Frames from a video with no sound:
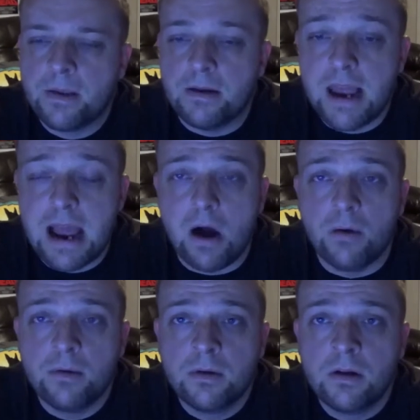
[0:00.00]
Now,
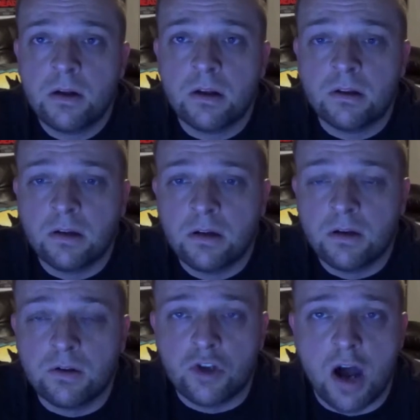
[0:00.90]

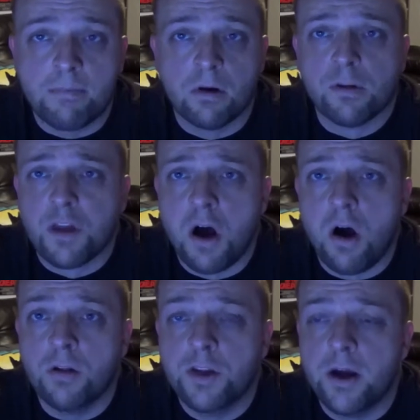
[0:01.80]
Jon
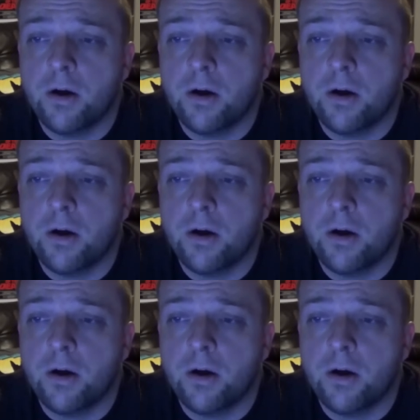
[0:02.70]
Bernthal's